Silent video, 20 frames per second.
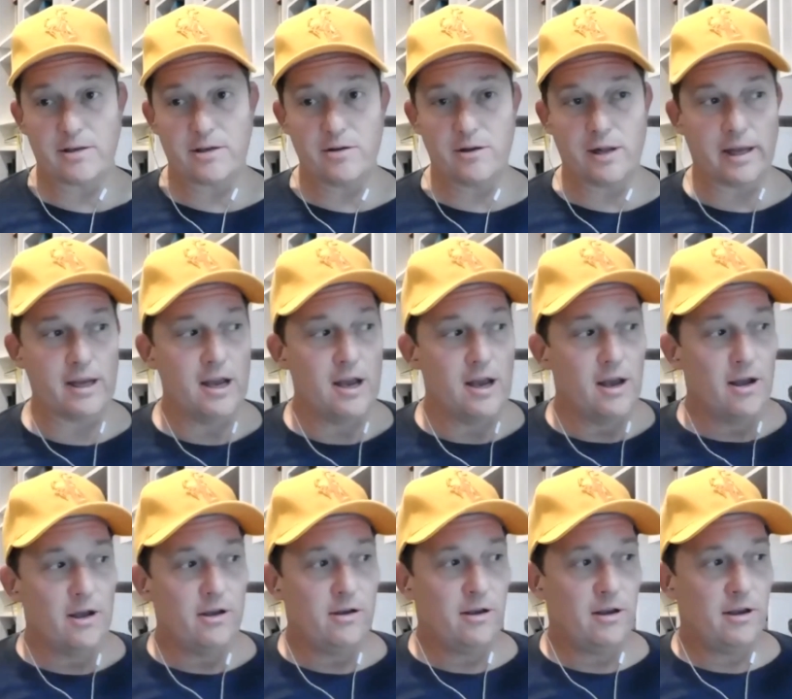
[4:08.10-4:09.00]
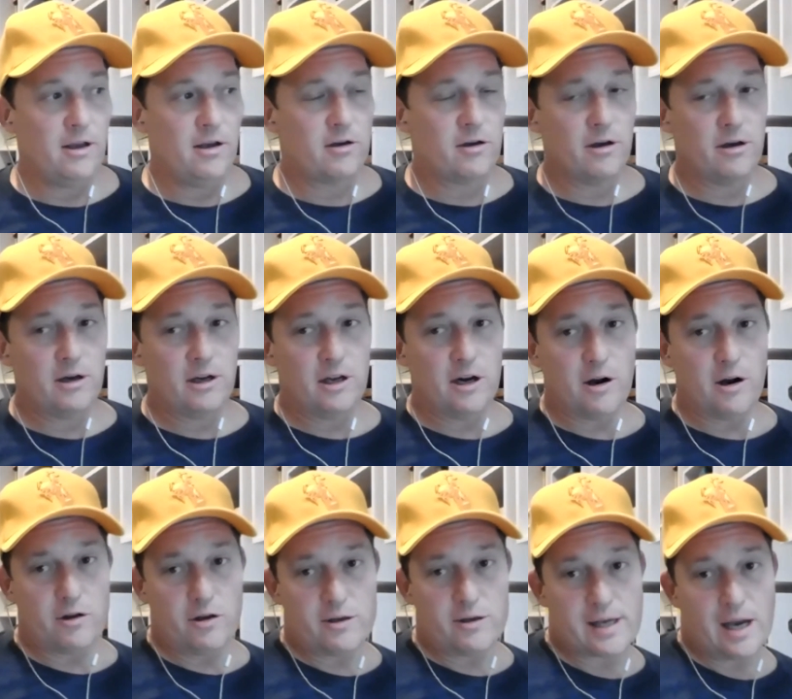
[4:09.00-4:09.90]
too. Like, you could, you know,
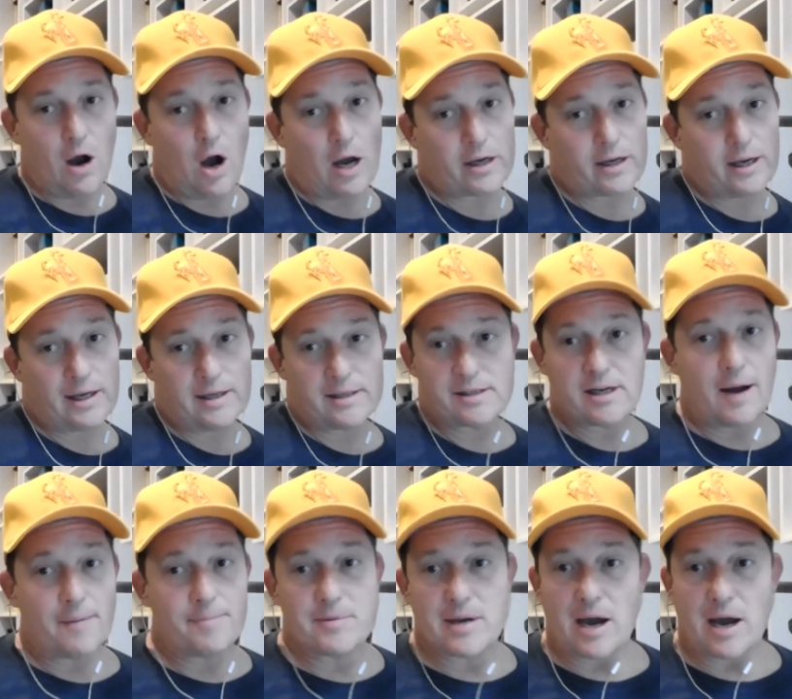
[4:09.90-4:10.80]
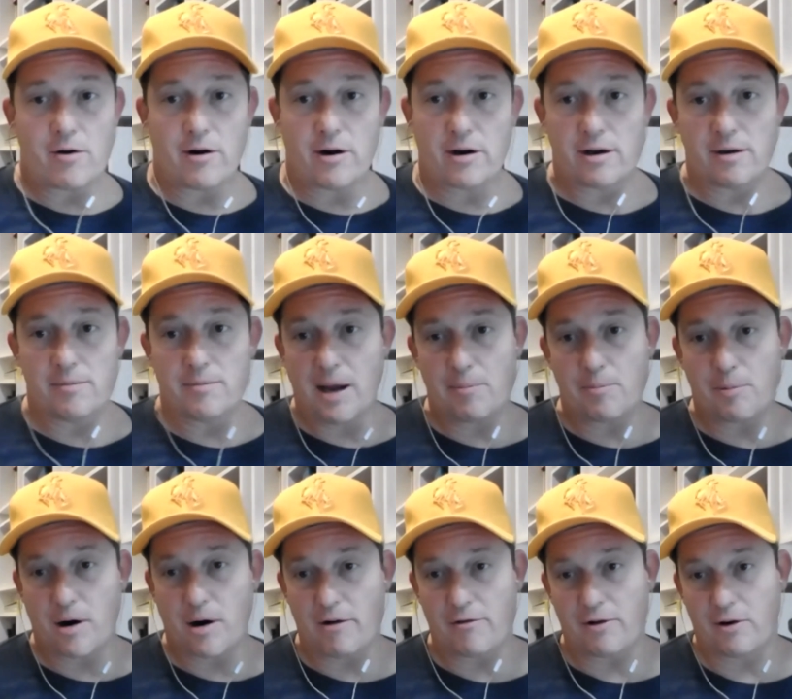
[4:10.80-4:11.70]
you say, oh, I could get stopped out or I could make
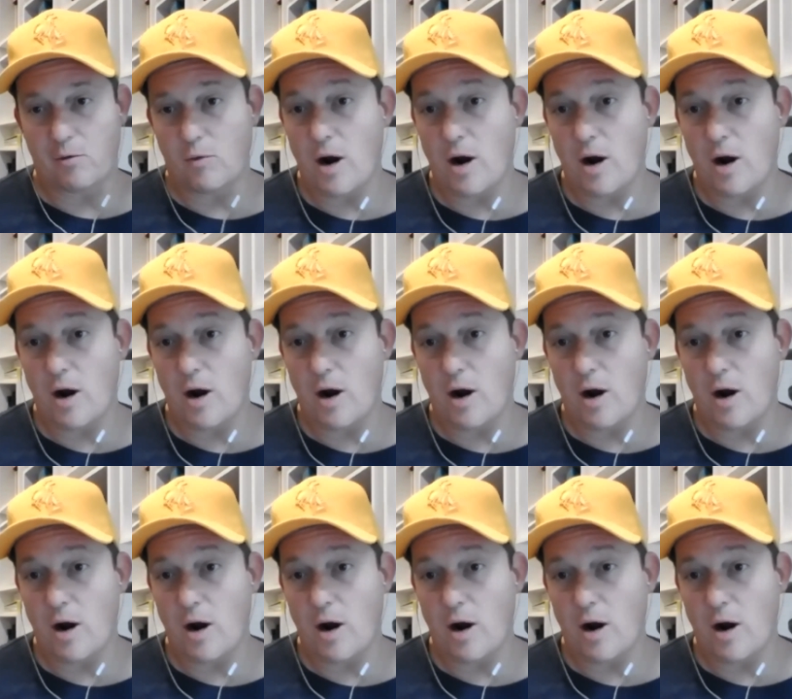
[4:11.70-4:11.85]
profit.